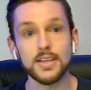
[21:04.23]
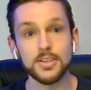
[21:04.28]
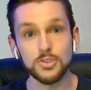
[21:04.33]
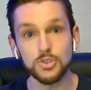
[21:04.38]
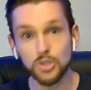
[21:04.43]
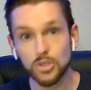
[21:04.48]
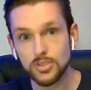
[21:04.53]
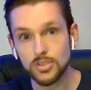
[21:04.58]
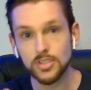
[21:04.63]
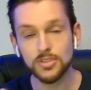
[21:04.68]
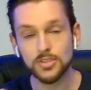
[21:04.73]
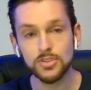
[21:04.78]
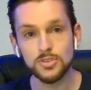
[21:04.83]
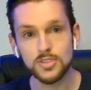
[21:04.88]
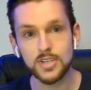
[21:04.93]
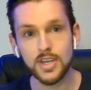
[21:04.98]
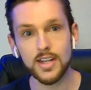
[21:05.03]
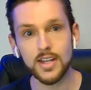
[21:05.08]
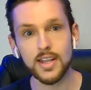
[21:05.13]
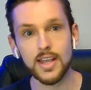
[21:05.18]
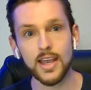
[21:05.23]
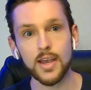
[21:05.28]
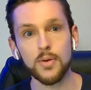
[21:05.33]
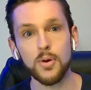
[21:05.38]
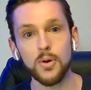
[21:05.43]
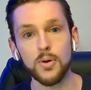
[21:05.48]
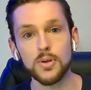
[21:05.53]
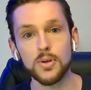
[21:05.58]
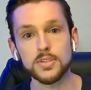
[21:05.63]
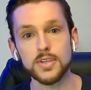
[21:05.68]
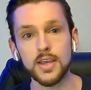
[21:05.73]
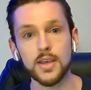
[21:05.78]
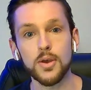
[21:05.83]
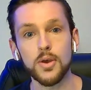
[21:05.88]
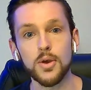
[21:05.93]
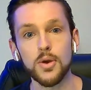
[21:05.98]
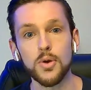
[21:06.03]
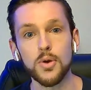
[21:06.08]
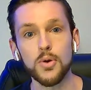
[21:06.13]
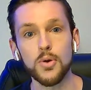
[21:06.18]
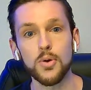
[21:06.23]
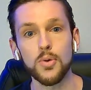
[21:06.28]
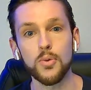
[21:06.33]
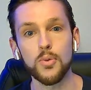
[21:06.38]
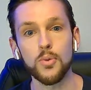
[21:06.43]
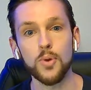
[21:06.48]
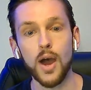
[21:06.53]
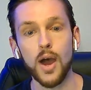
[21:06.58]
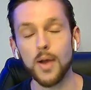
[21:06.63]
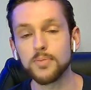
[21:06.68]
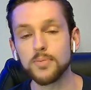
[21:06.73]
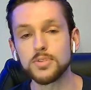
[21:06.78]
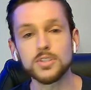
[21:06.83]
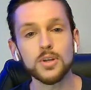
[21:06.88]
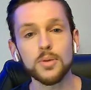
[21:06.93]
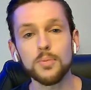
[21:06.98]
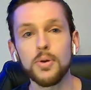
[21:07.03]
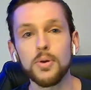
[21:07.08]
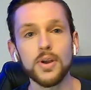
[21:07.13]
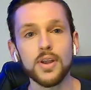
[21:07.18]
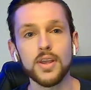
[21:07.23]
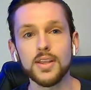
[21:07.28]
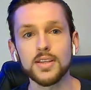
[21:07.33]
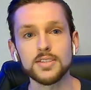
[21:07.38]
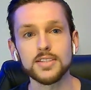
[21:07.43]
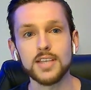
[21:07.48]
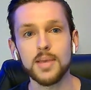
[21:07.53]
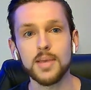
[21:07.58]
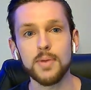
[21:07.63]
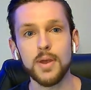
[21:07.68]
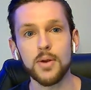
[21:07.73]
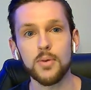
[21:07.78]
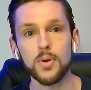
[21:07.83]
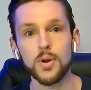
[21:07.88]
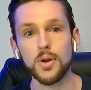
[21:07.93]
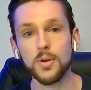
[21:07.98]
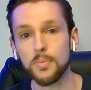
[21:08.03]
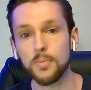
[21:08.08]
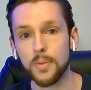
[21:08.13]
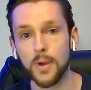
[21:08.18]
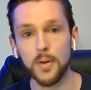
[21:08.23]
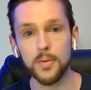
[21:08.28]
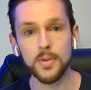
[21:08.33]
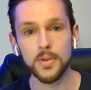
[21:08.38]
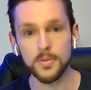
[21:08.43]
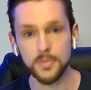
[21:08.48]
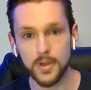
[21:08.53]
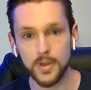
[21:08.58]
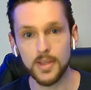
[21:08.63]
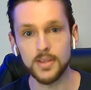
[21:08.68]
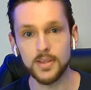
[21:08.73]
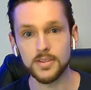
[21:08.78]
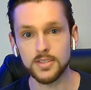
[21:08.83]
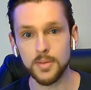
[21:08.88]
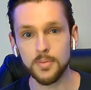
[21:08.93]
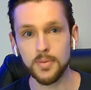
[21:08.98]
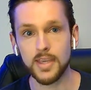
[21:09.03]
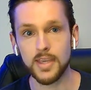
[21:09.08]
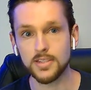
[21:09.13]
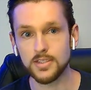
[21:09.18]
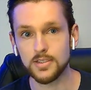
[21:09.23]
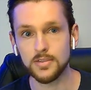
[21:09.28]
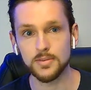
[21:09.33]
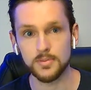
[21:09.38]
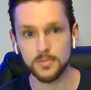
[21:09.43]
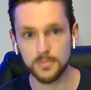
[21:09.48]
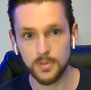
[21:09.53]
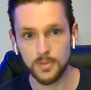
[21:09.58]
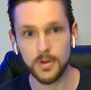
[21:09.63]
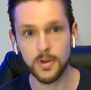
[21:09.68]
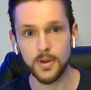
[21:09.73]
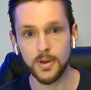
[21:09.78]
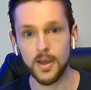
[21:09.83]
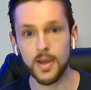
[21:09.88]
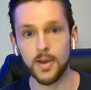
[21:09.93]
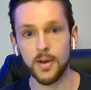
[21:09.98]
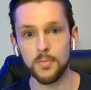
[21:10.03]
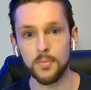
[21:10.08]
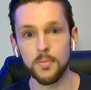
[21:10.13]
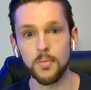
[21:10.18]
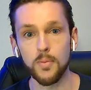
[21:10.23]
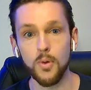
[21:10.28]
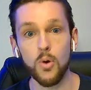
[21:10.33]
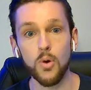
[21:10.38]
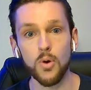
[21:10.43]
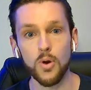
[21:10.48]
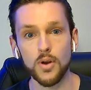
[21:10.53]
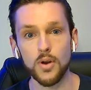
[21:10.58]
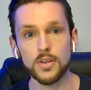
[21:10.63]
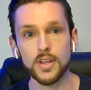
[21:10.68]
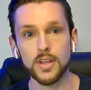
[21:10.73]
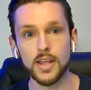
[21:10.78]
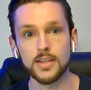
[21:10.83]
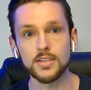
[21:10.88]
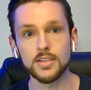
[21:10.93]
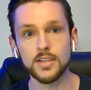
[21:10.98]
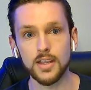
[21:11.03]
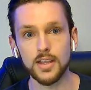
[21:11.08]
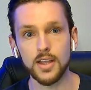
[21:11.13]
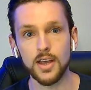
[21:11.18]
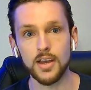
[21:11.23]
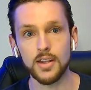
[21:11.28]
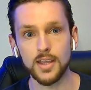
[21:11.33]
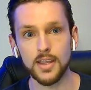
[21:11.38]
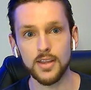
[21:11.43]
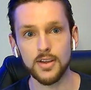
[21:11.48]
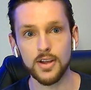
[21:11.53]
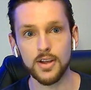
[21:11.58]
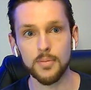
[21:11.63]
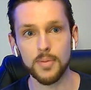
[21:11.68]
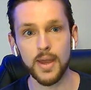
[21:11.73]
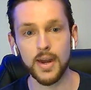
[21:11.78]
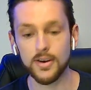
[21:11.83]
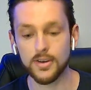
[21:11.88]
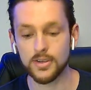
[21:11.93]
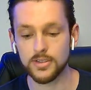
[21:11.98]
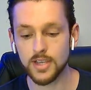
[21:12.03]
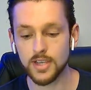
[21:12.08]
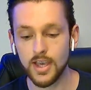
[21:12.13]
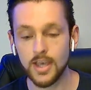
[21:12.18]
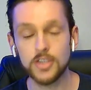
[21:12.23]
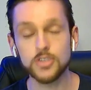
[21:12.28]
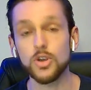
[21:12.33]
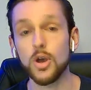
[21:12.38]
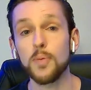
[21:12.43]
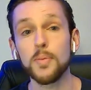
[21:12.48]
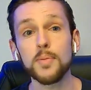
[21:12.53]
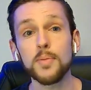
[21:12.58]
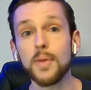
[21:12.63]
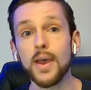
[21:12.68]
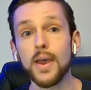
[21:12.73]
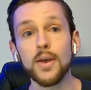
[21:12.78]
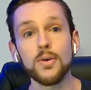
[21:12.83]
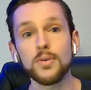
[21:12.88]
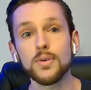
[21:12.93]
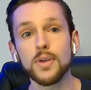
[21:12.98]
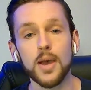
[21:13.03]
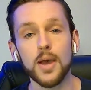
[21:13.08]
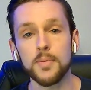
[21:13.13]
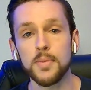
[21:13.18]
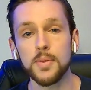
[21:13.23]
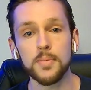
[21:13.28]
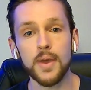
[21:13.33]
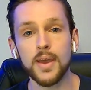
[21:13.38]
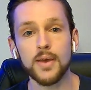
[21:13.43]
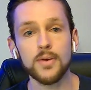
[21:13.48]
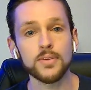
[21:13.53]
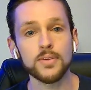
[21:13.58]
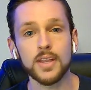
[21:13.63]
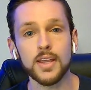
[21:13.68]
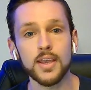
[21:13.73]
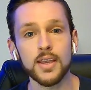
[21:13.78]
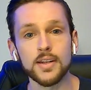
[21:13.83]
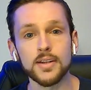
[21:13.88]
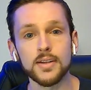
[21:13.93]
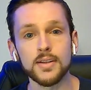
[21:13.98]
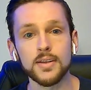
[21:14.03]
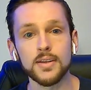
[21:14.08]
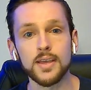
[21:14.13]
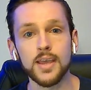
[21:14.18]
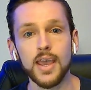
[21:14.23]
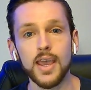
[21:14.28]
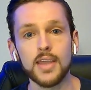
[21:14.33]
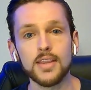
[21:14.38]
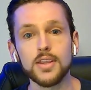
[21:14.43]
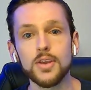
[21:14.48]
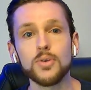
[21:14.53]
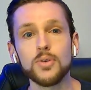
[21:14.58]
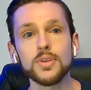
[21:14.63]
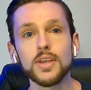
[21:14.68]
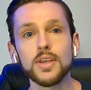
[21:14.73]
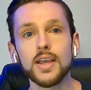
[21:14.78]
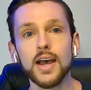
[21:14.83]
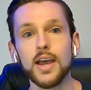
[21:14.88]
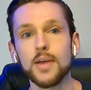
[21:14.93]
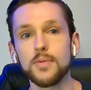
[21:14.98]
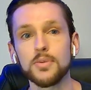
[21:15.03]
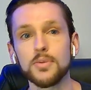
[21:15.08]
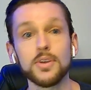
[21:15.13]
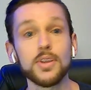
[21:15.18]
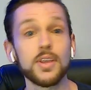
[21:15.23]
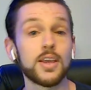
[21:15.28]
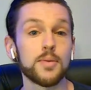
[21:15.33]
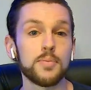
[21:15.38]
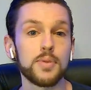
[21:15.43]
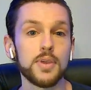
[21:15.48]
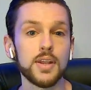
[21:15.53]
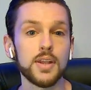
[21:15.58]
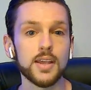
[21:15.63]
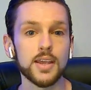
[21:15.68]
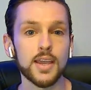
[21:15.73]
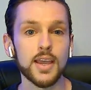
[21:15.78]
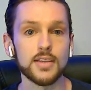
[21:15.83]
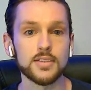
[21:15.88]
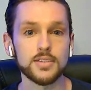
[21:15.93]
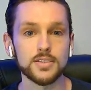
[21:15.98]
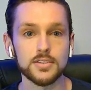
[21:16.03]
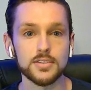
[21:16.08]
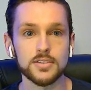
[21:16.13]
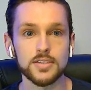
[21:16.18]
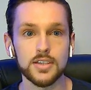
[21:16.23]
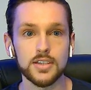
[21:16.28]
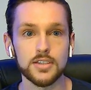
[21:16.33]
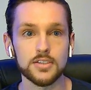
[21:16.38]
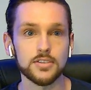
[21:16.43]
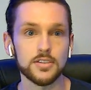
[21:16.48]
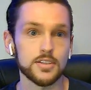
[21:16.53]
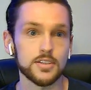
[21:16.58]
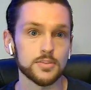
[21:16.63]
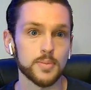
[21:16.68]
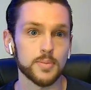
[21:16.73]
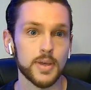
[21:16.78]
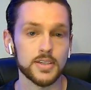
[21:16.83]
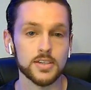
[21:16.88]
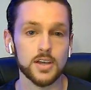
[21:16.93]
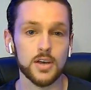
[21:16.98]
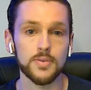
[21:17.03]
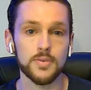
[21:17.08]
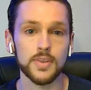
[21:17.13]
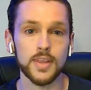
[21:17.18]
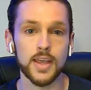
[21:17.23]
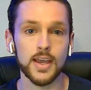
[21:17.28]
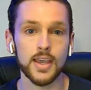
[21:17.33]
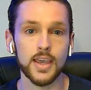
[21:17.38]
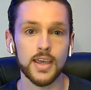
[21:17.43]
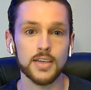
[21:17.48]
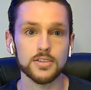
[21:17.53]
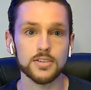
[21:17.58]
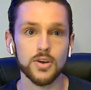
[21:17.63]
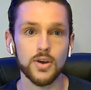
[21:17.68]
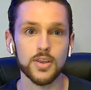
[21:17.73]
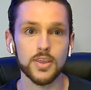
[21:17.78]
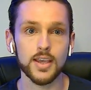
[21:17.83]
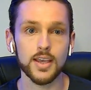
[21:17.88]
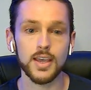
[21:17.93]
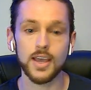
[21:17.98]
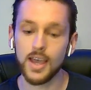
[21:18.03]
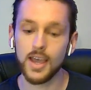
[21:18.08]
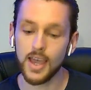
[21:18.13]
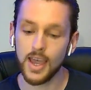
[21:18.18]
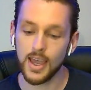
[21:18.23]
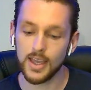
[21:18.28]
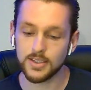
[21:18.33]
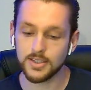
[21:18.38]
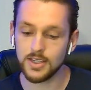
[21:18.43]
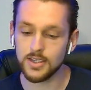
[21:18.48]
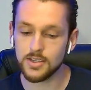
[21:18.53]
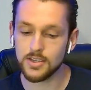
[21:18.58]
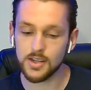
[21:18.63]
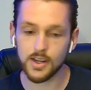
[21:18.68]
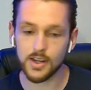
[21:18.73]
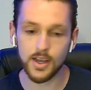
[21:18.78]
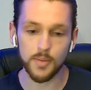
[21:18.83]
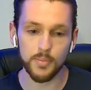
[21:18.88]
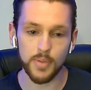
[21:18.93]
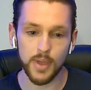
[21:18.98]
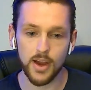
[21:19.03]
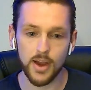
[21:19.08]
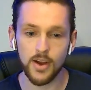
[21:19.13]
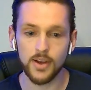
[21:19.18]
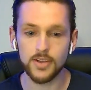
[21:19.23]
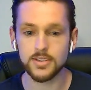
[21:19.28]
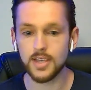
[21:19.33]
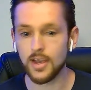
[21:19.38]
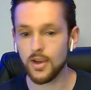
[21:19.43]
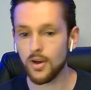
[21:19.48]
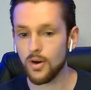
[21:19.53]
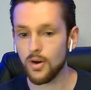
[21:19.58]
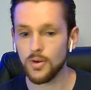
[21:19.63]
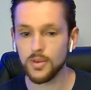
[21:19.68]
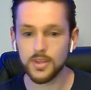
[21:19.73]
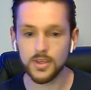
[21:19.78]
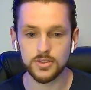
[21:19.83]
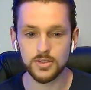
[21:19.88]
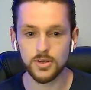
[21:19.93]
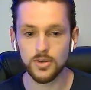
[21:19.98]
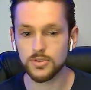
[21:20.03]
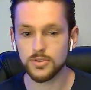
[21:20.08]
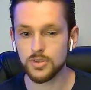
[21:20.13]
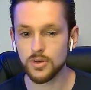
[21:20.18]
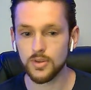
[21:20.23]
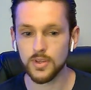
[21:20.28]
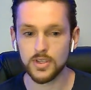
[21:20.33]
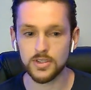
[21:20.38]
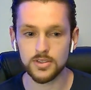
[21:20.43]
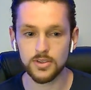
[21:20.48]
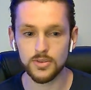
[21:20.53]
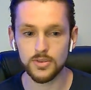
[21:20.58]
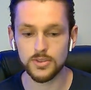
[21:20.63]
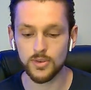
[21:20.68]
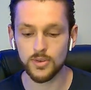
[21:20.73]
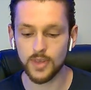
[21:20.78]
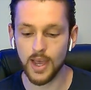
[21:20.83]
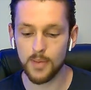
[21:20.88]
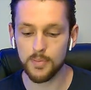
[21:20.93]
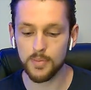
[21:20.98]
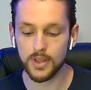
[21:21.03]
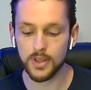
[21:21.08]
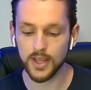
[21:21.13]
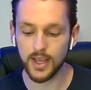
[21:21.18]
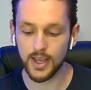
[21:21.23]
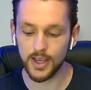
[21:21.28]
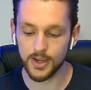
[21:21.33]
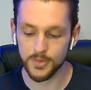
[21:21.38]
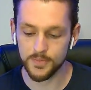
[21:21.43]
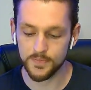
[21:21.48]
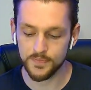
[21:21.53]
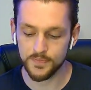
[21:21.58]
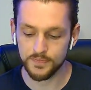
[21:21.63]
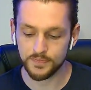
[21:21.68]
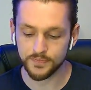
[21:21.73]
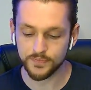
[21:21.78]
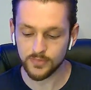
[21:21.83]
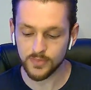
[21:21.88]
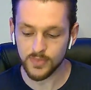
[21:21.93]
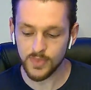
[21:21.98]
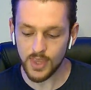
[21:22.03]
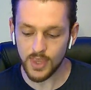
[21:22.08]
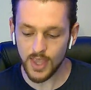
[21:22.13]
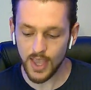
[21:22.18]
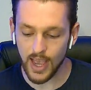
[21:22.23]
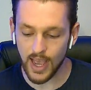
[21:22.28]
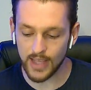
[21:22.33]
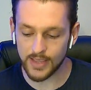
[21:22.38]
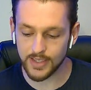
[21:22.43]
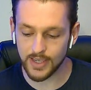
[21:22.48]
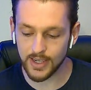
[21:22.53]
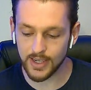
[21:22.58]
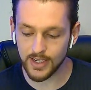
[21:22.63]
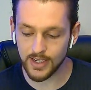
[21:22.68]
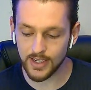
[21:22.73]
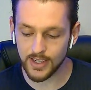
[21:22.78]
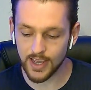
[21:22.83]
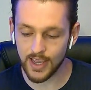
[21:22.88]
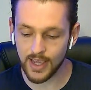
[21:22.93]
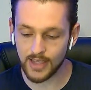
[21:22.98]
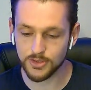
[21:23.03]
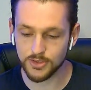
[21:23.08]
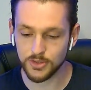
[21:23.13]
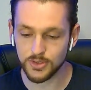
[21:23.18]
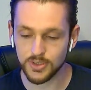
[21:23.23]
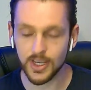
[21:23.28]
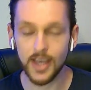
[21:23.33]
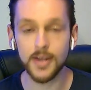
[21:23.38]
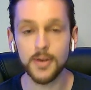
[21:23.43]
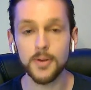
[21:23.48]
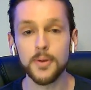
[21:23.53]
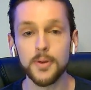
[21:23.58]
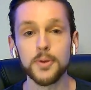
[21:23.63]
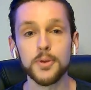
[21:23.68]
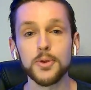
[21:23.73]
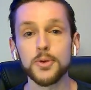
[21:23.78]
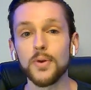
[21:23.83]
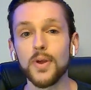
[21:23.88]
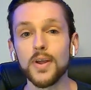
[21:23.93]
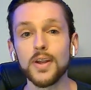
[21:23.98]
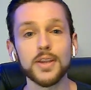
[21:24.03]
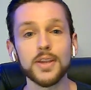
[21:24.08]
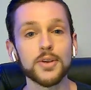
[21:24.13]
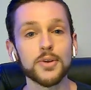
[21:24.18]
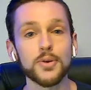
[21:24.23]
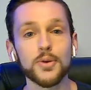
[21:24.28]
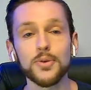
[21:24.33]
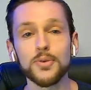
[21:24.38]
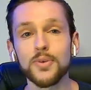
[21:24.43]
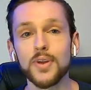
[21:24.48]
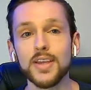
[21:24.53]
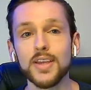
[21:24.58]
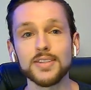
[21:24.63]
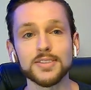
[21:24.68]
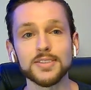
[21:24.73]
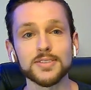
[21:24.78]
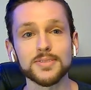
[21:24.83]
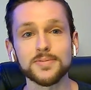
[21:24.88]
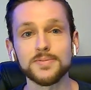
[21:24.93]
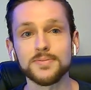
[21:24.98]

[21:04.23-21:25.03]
just as you said in that quote, it's like I'm still putting in the same amount of work, probably in some cases uh, more than a lot of the other competitors. So I'm in my own I'm in my own lane, and the only guy I'm really competing against is is is myself in that case. So I think it's easy to compare and say, oh, so and so this, so and so that, but like at the end of the day, as you said, you're running your own race